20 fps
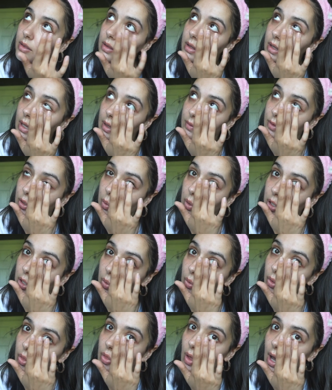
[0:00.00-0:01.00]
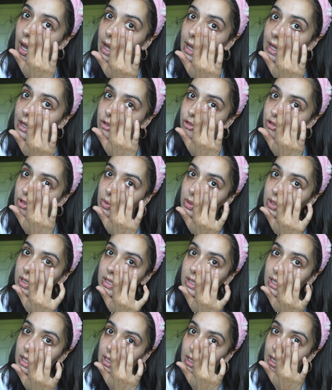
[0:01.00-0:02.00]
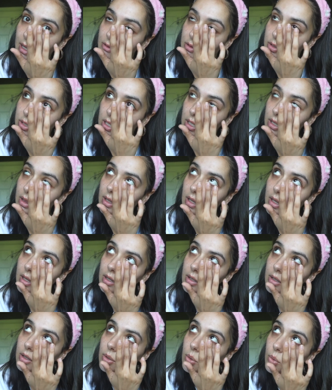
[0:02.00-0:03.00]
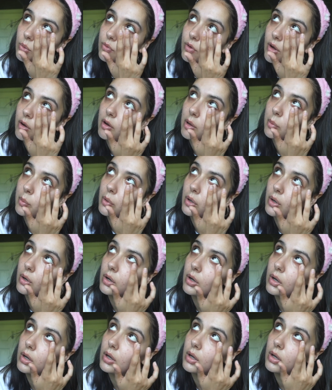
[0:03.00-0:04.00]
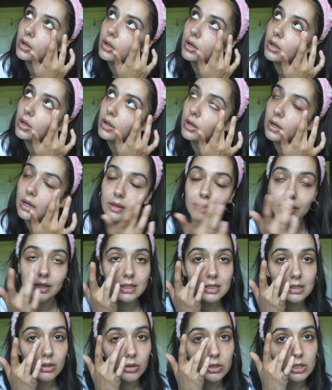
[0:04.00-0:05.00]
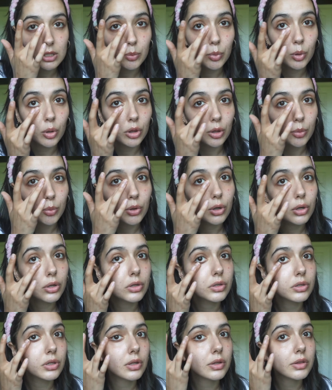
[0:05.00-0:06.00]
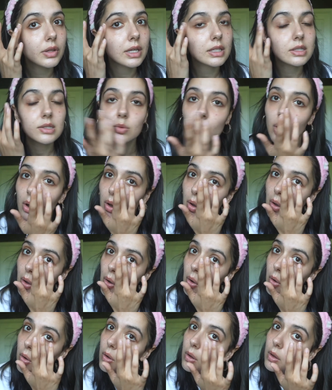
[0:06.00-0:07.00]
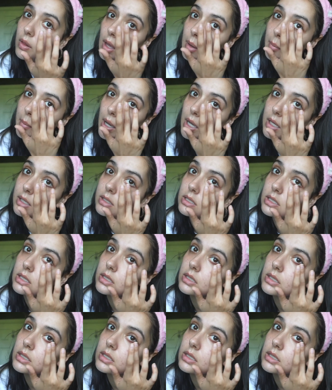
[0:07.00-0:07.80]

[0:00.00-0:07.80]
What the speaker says: if you want to go that extra with your skincare routine, then go for it, but I think as long as you're putting the product on, that's all that matters.